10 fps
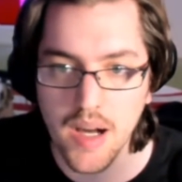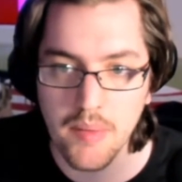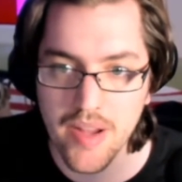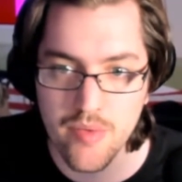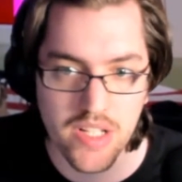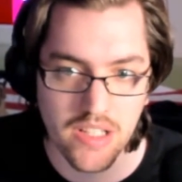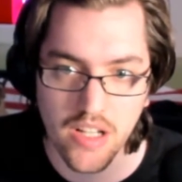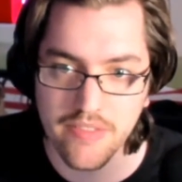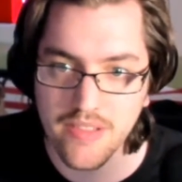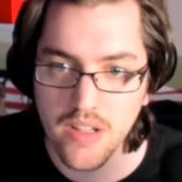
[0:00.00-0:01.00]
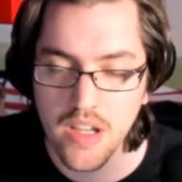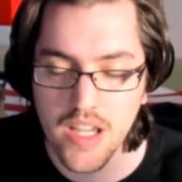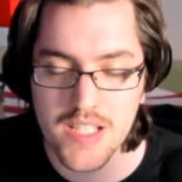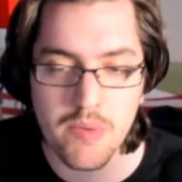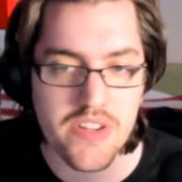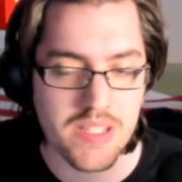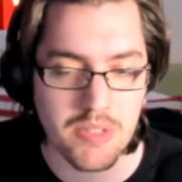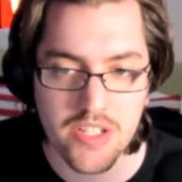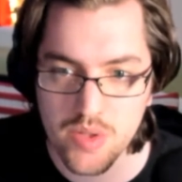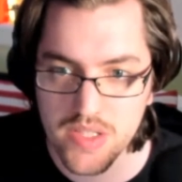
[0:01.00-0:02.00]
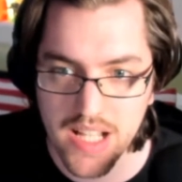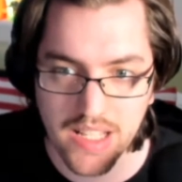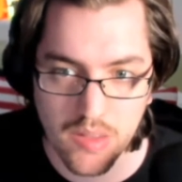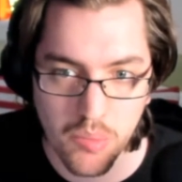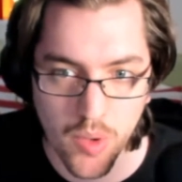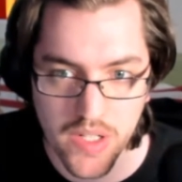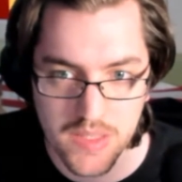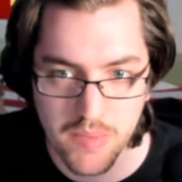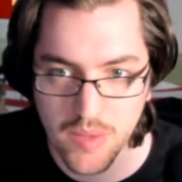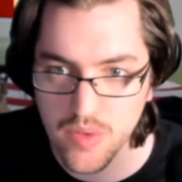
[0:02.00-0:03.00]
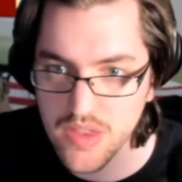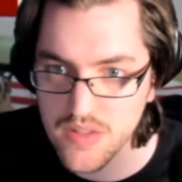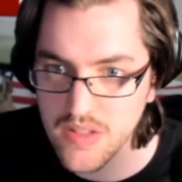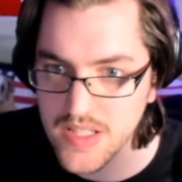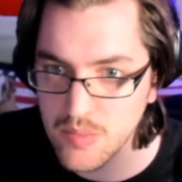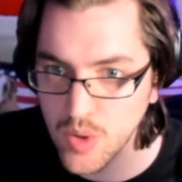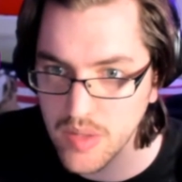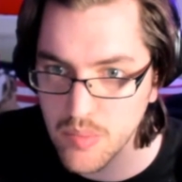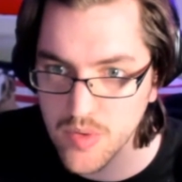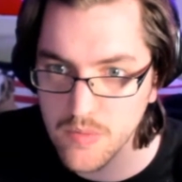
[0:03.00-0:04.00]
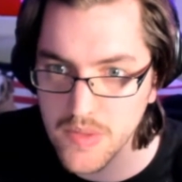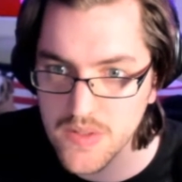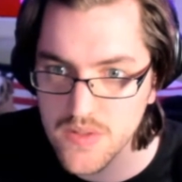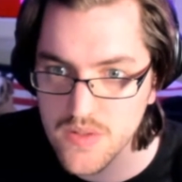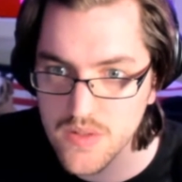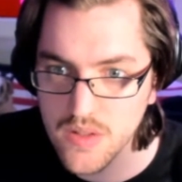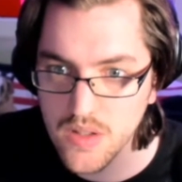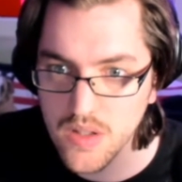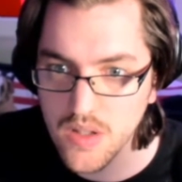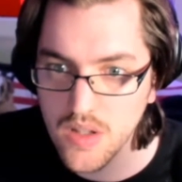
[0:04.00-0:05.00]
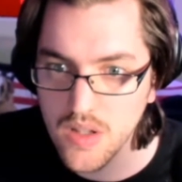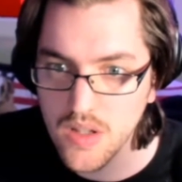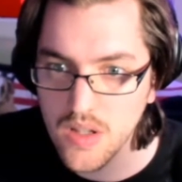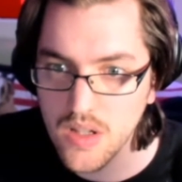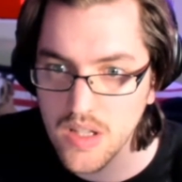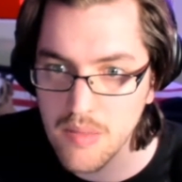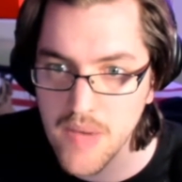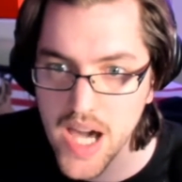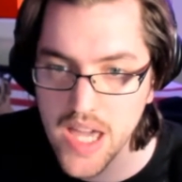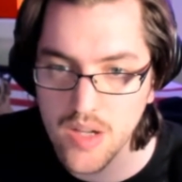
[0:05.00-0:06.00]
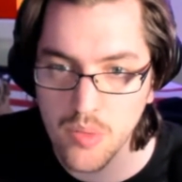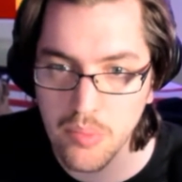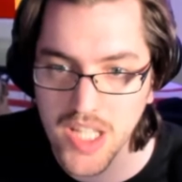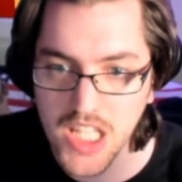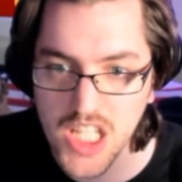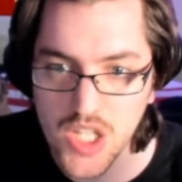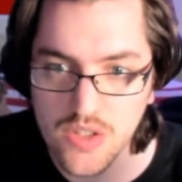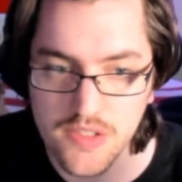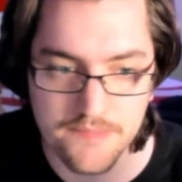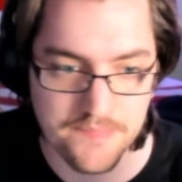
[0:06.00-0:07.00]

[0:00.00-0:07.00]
I really love. It's very similar to style component, but with small improvements, in my opinion.